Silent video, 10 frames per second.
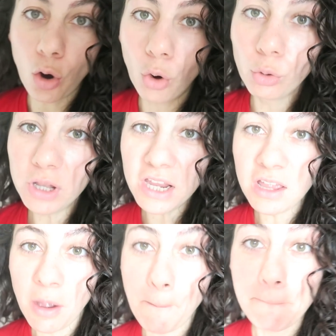
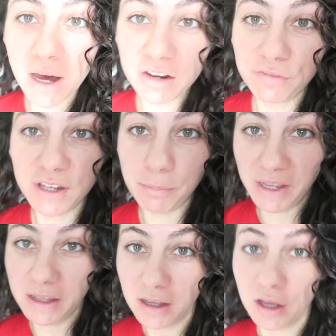Holy mother
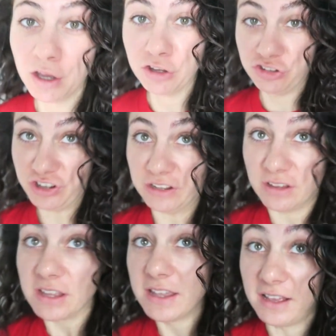flipping
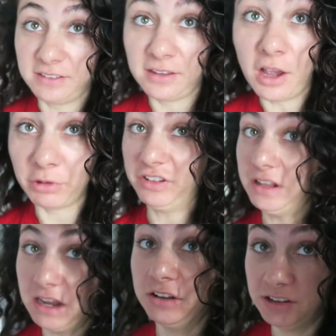shit. Yes, I
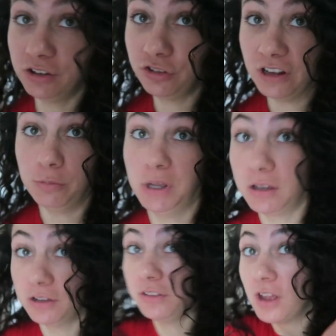said shit
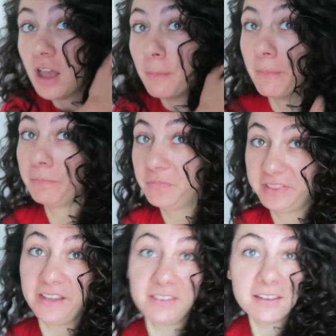because
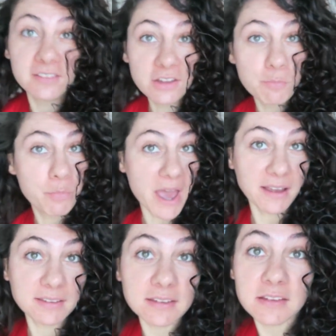this is the
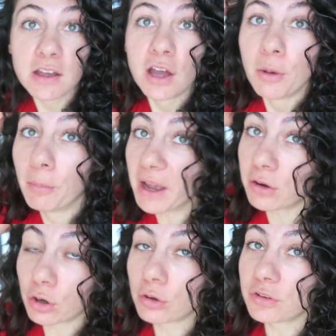best my
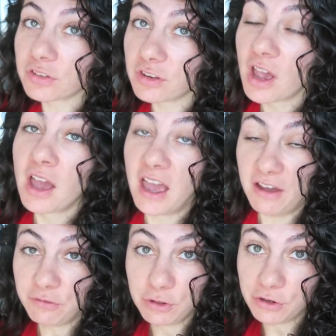curls
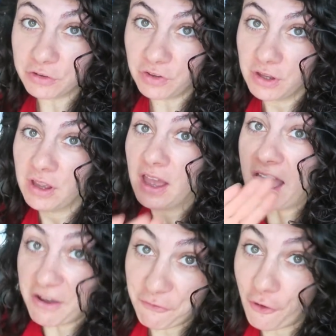have looked
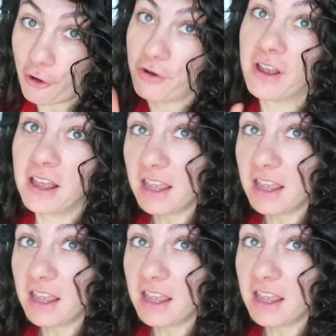ever